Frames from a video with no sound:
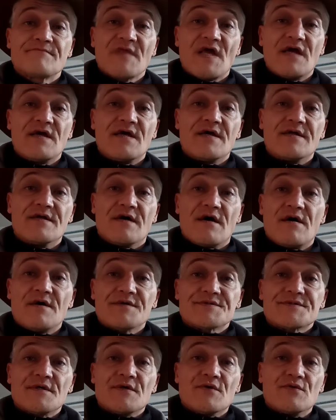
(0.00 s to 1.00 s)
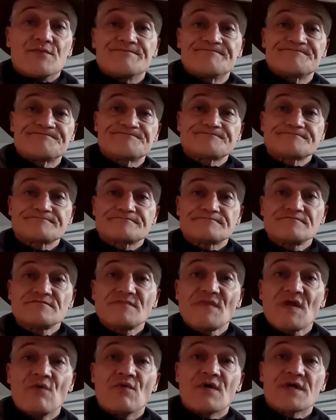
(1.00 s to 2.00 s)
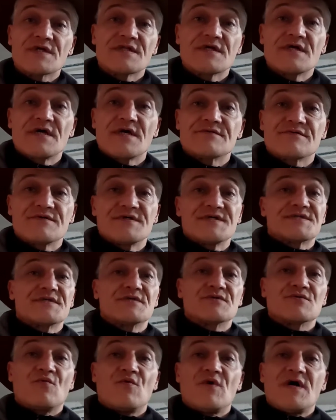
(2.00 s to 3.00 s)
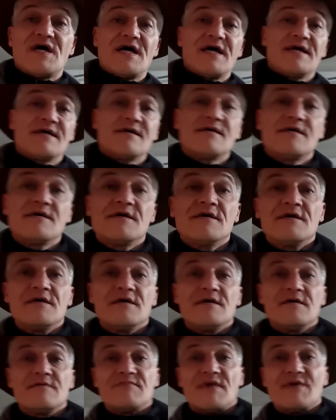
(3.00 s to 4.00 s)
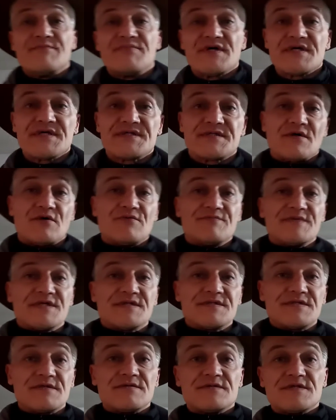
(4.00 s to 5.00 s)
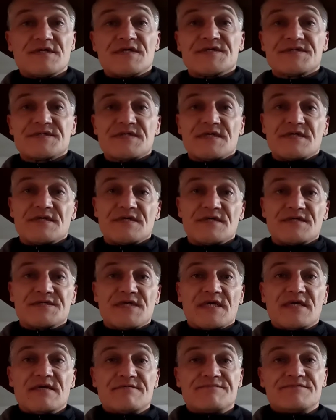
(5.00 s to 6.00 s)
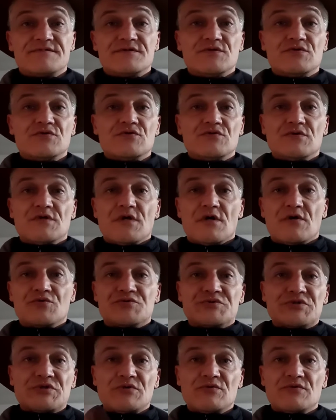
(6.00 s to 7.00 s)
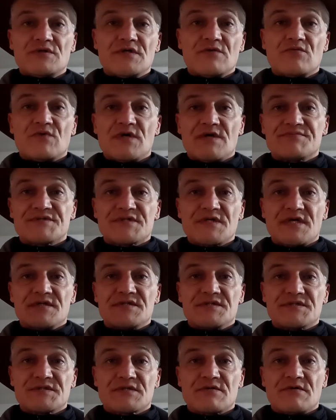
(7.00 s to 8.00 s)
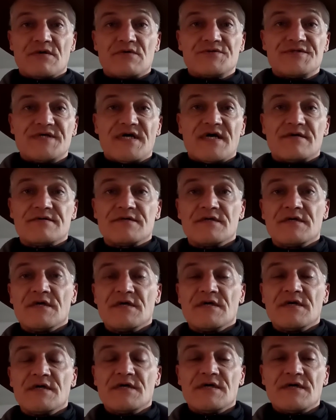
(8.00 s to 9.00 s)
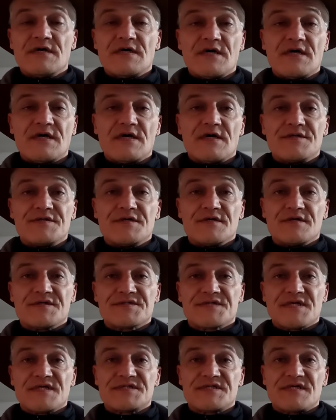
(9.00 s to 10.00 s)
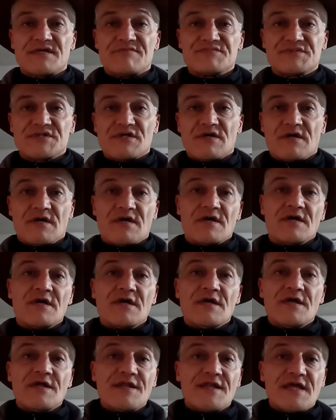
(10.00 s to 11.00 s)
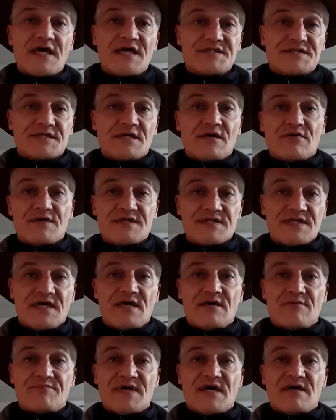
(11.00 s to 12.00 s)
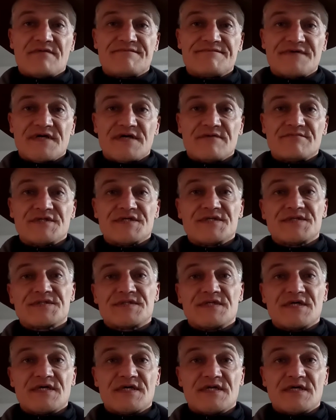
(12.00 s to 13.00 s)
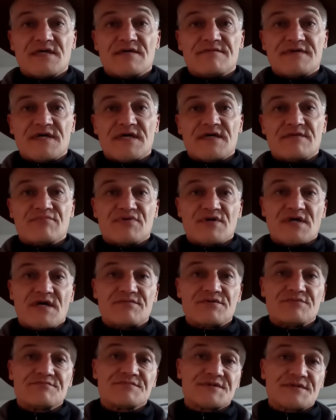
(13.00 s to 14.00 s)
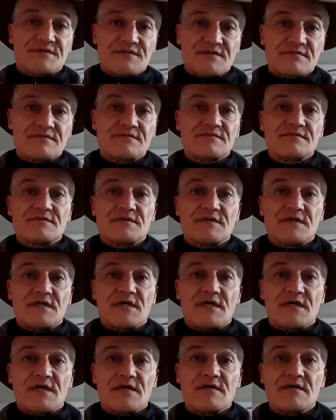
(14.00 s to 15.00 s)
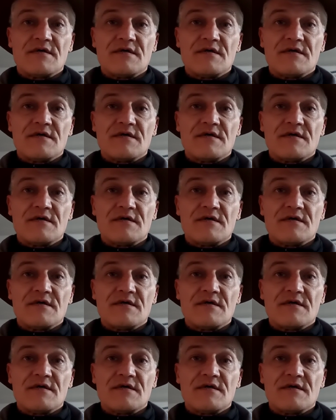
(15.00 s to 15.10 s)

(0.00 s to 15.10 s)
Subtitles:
and also, one of the other reasons why my buddy told me to do this is if you go to their website and scroll down, there is a tip jar that's going to help out families that have had problems. Uh,